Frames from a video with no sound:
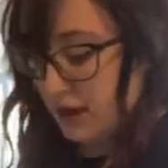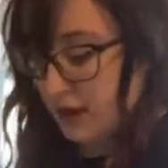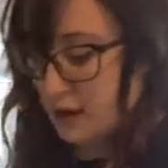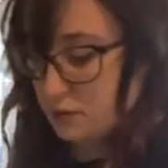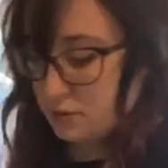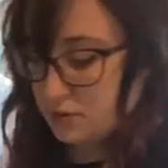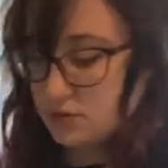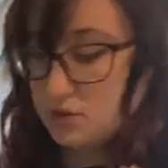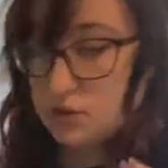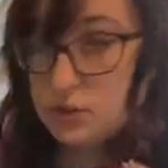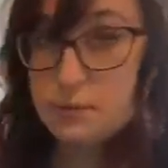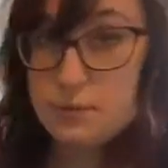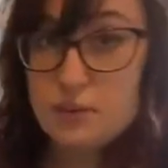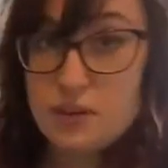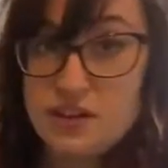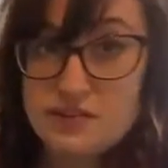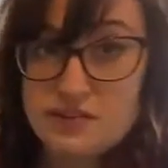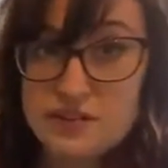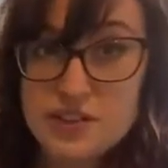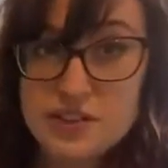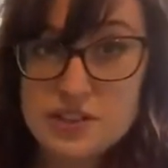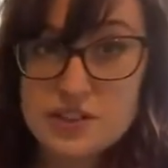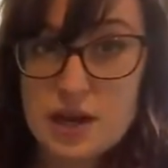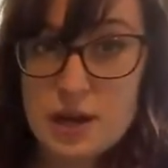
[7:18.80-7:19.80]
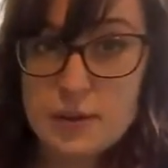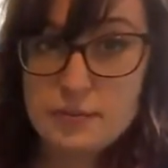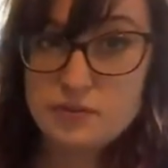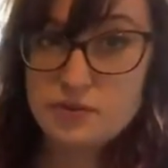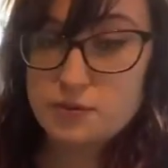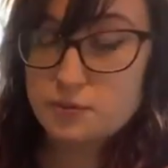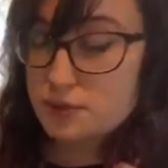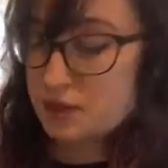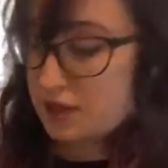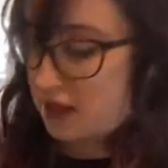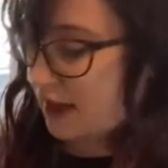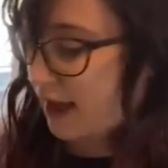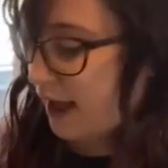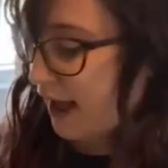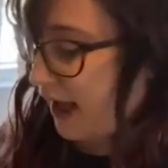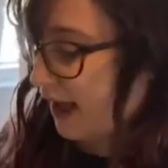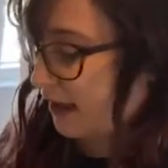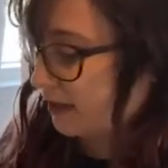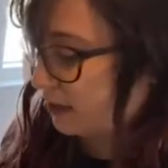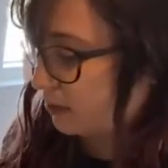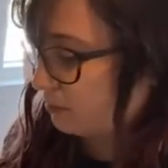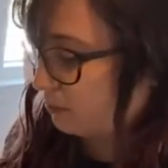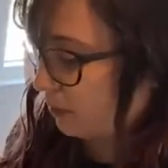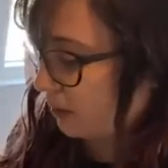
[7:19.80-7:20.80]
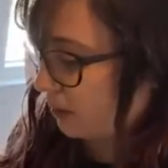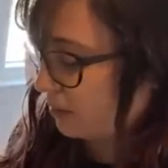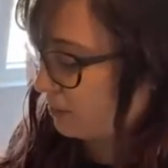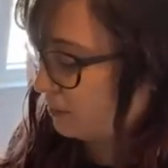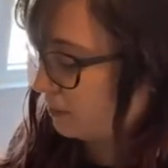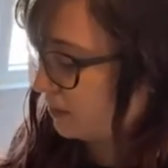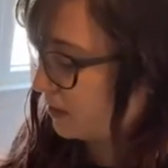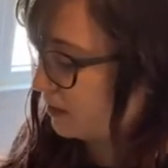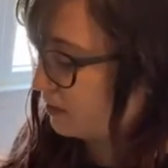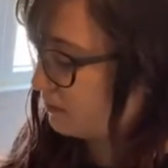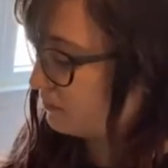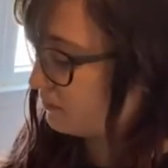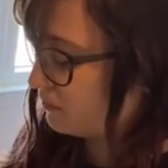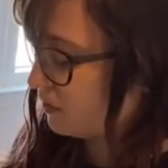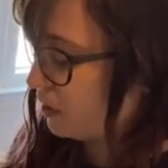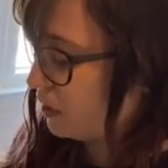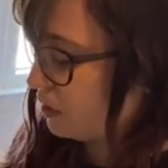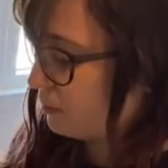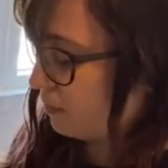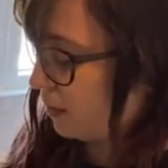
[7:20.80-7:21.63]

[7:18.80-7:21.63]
now is the perfect time for me to add in my beef,